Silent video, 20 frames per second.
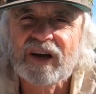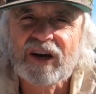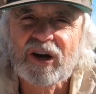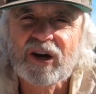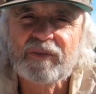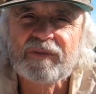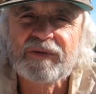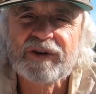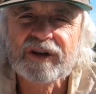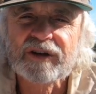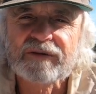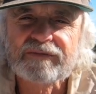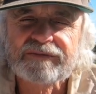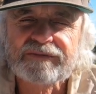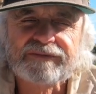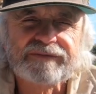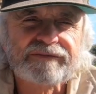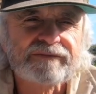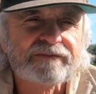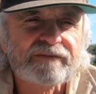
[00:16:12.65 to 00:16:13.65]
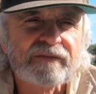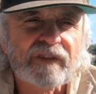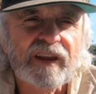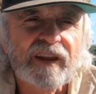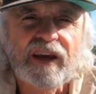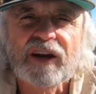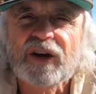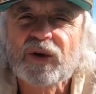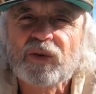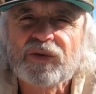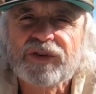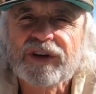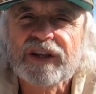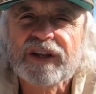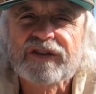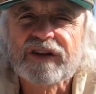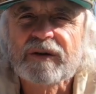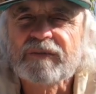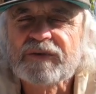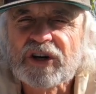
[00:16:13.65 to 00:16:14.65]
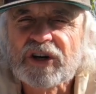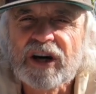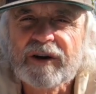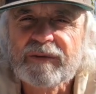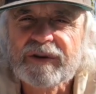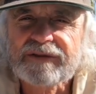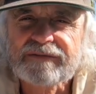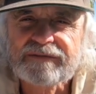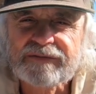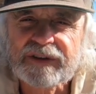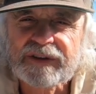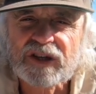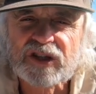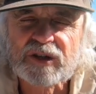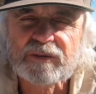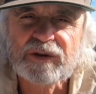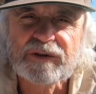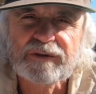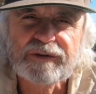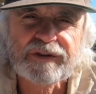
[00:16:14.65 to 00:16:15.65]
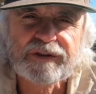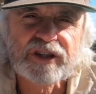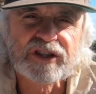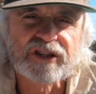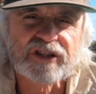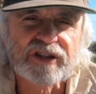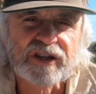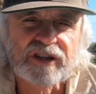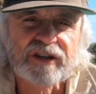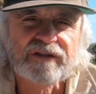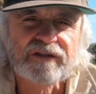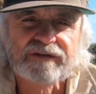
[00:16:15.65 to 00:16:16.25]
hope you can get it all together sometime and get some good fish. So